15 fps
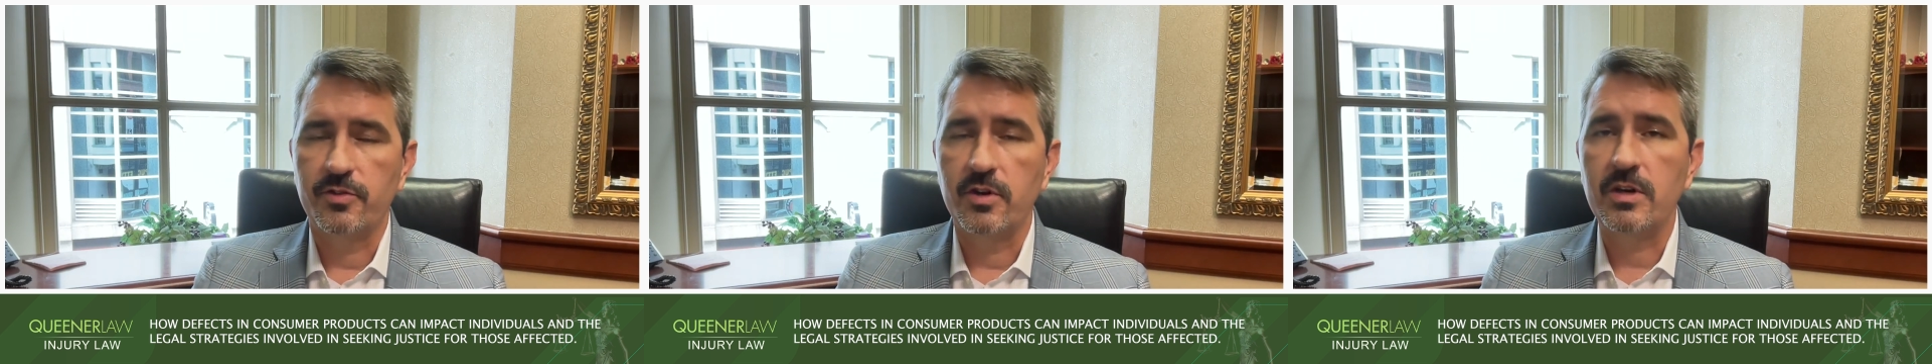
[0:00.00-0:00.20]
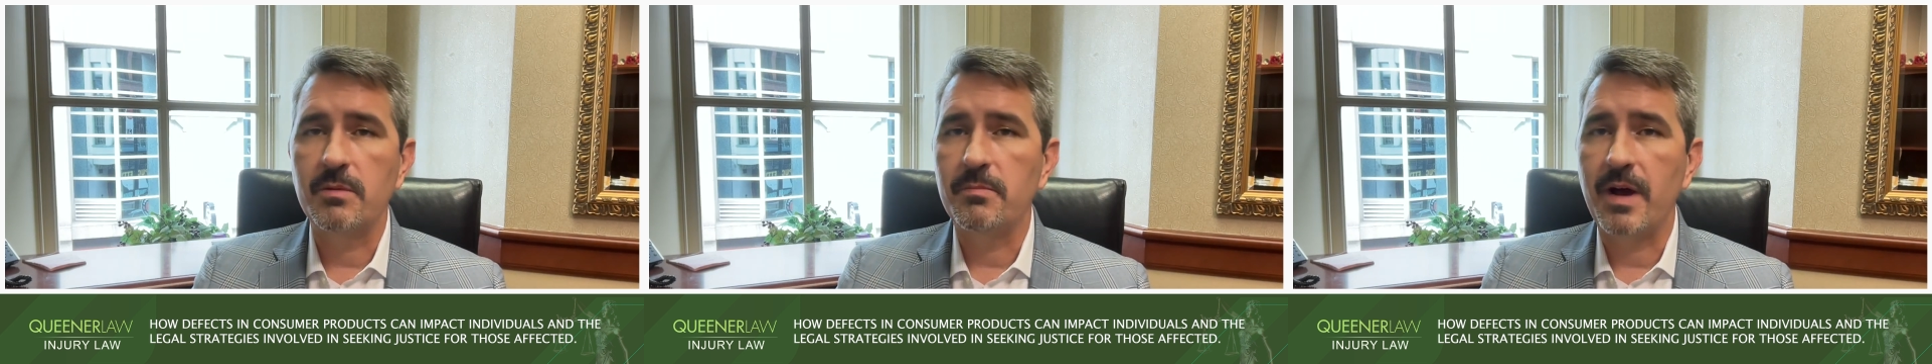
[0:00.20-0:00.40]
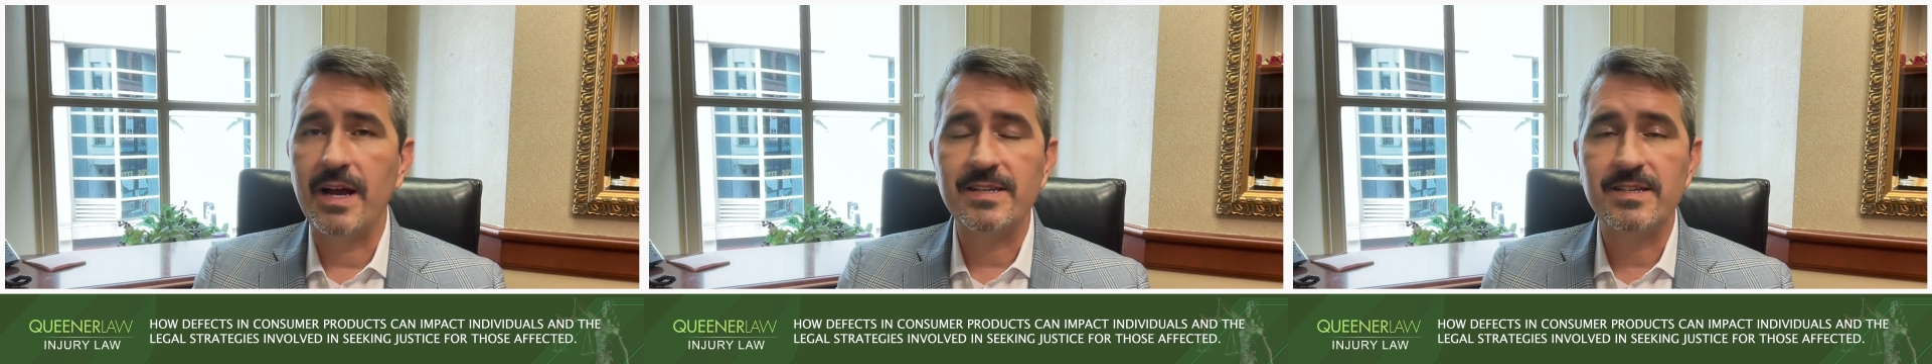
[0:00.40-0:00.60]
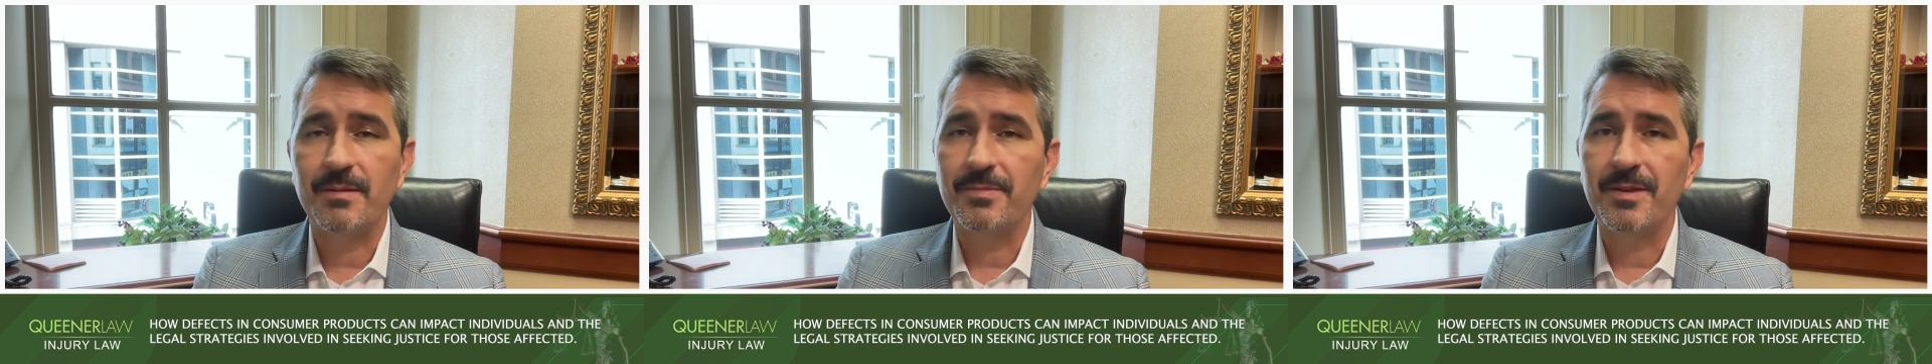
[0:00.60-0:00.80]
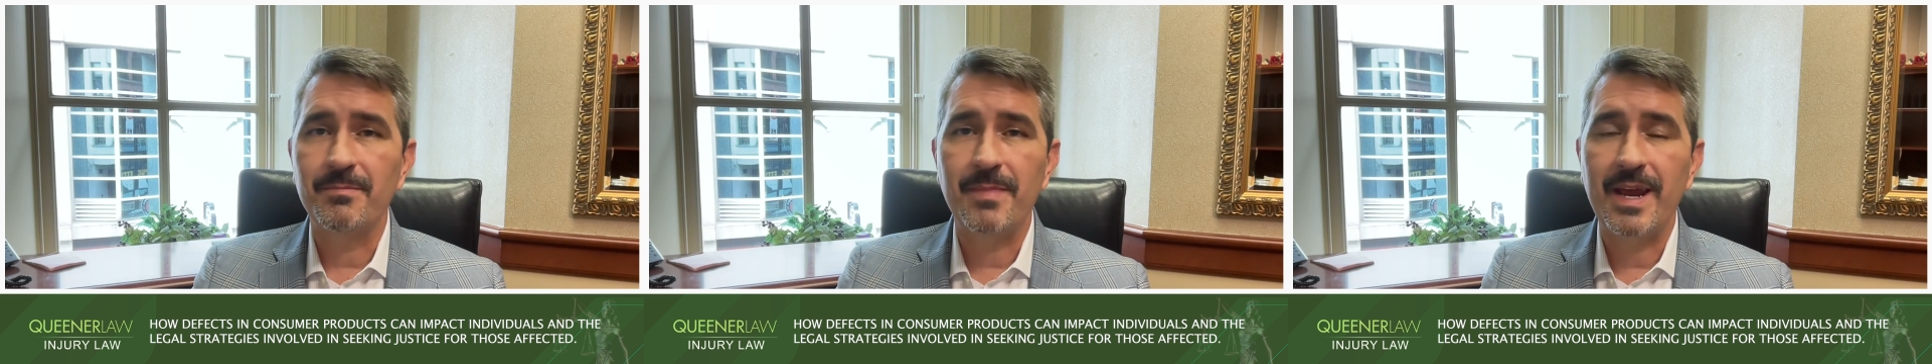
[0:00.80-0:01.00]
So you can buy
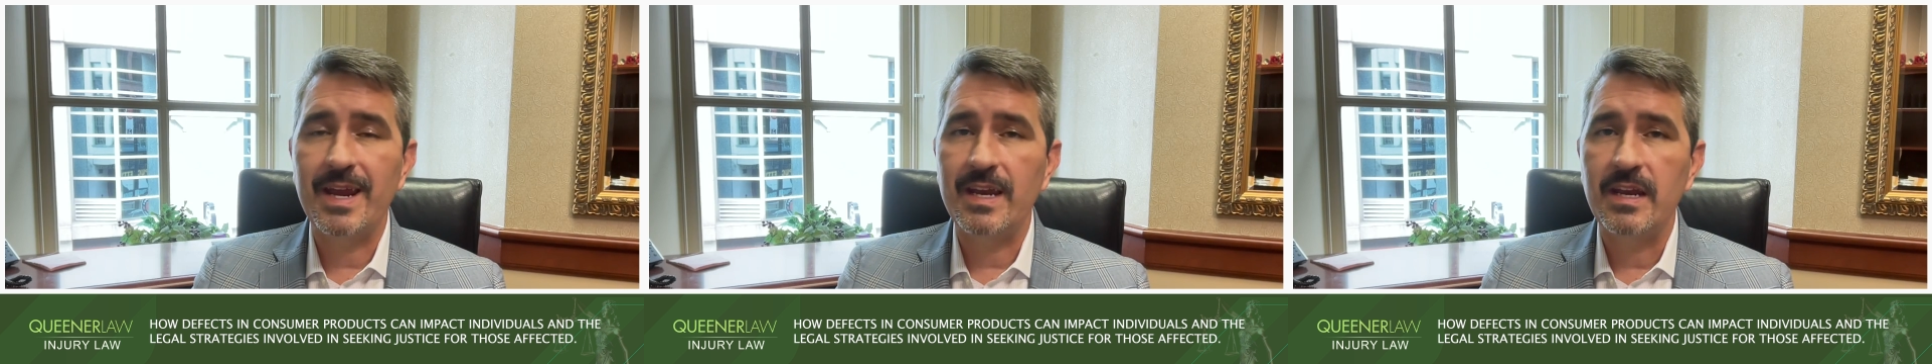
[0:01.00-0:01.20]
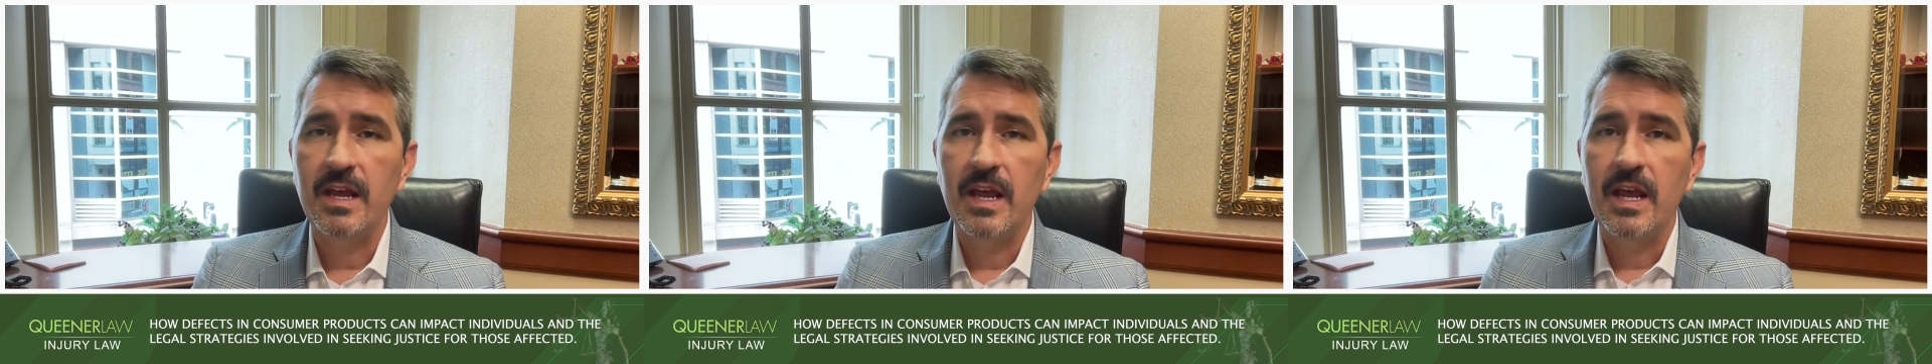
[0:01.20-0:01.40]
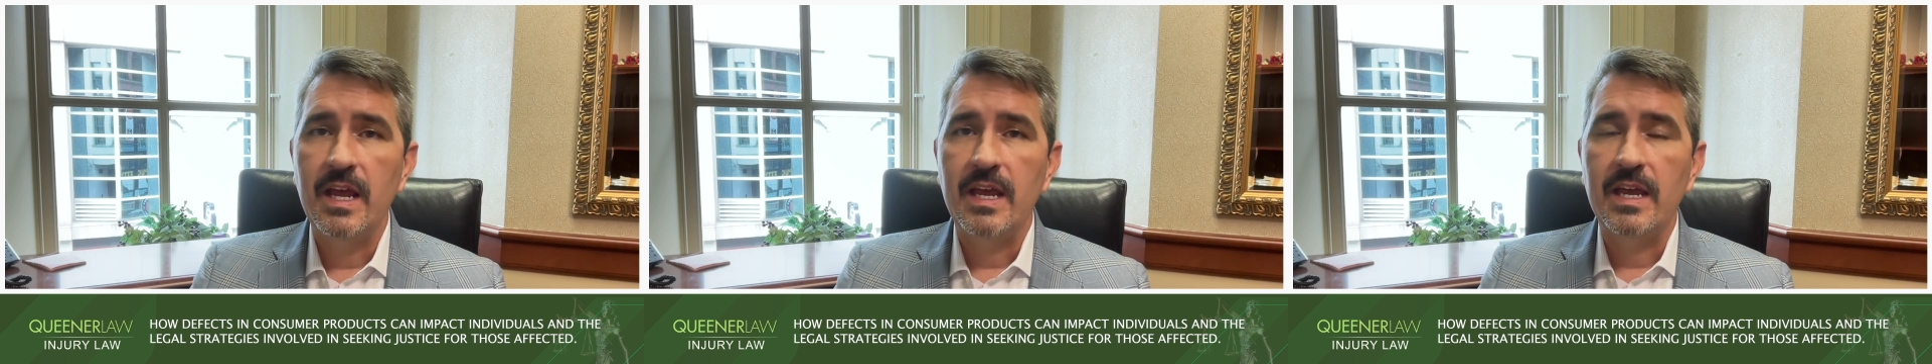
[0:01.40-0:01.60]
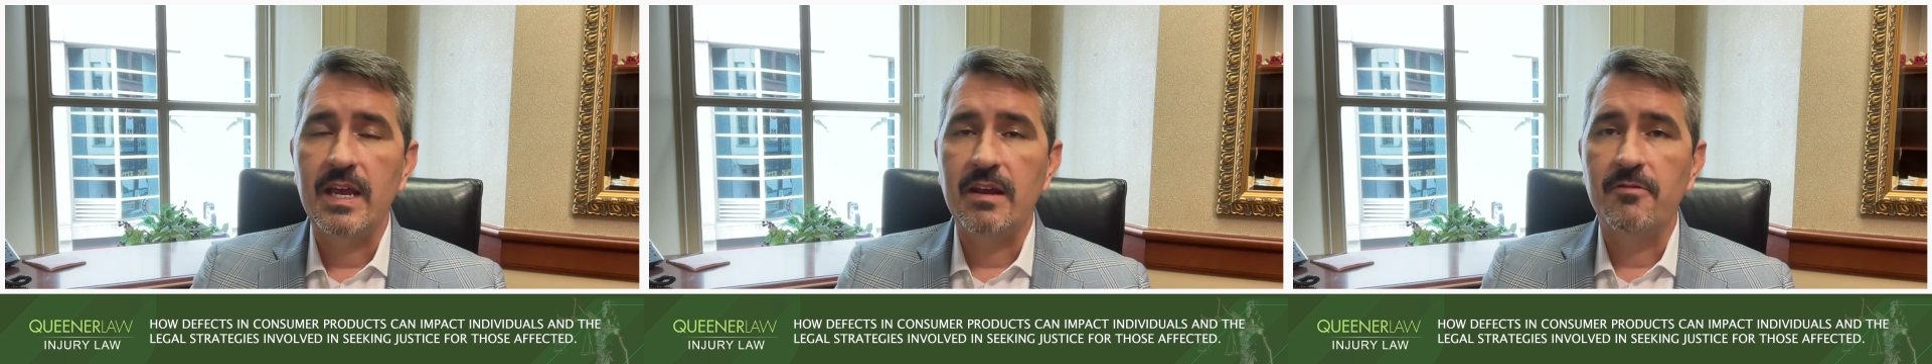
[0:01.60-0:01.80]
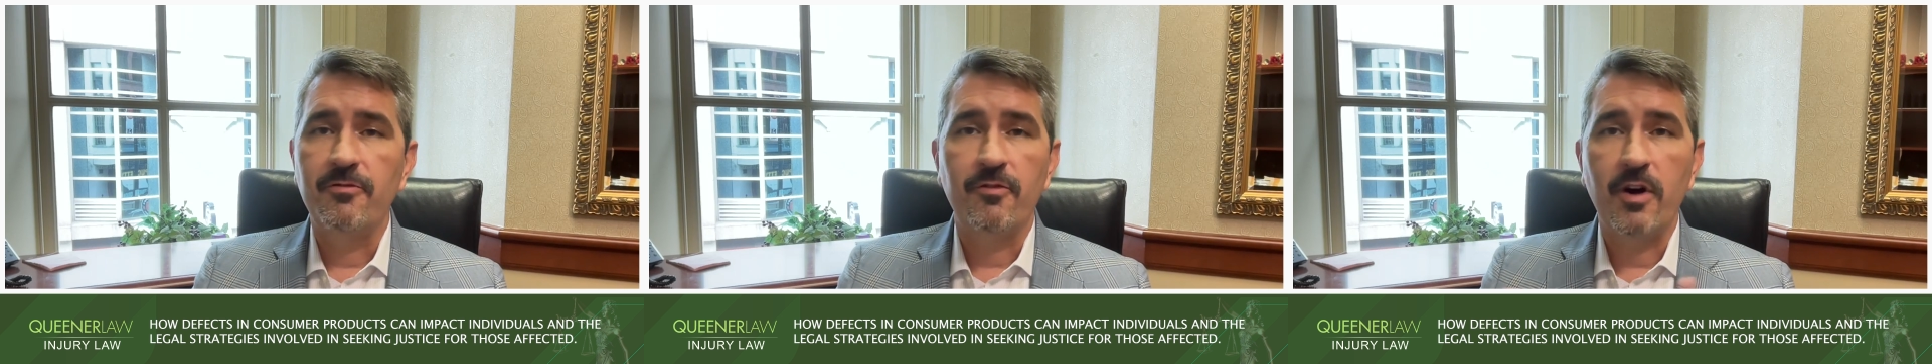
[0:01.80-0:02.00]
something made
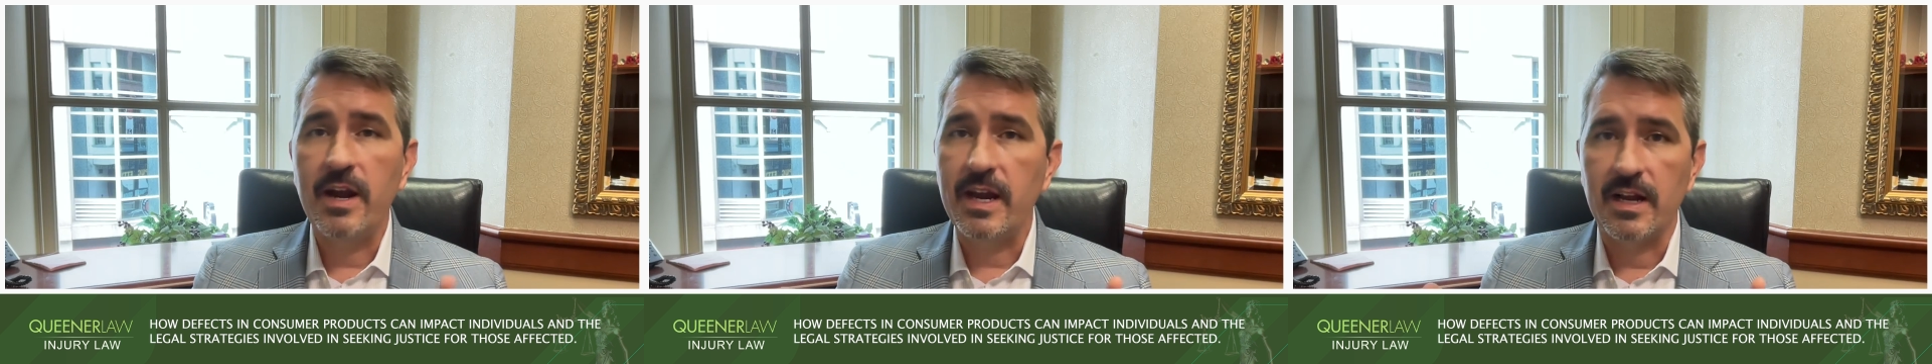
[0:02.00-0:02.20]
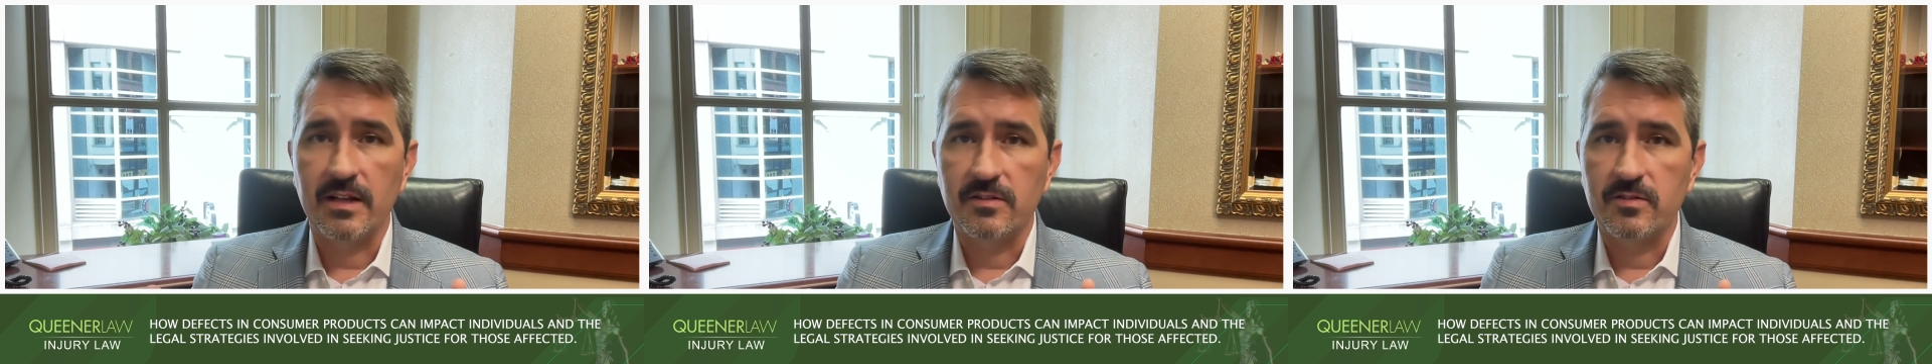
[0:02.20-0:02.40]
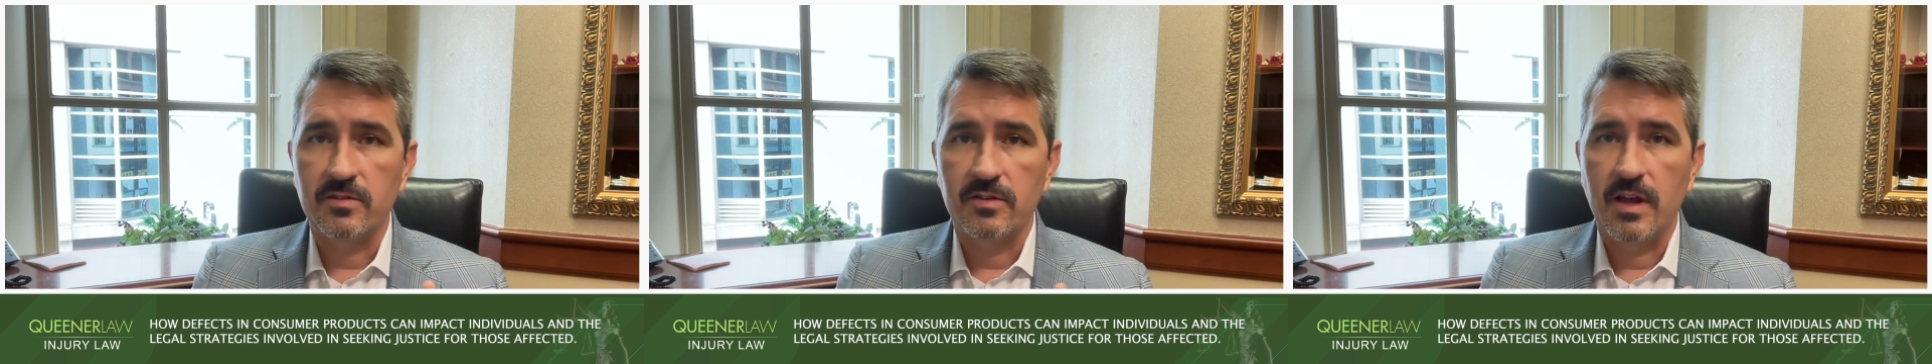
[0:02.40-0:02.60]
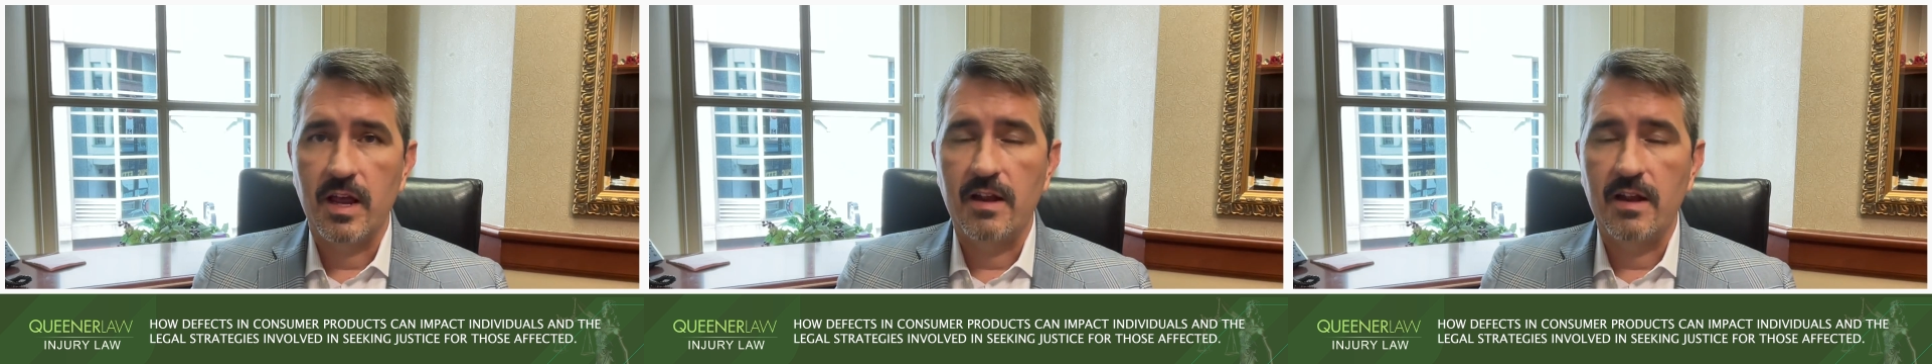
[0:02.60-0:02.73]
in France.